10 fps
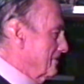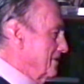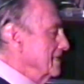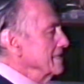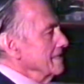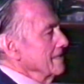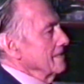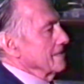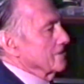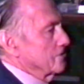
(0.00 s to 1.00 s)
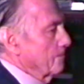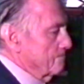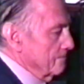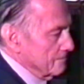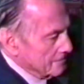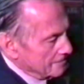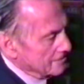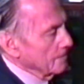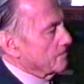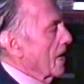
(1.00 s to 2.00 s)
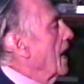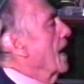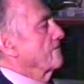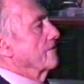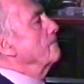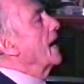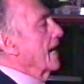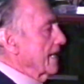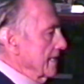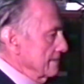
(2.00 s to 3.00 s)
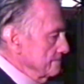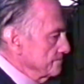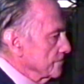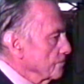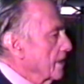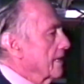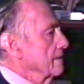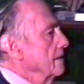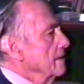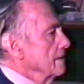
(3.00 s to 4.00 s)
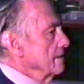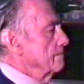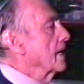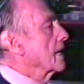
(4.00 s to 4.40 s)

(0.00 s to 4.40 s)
of tipped half a bag. We had about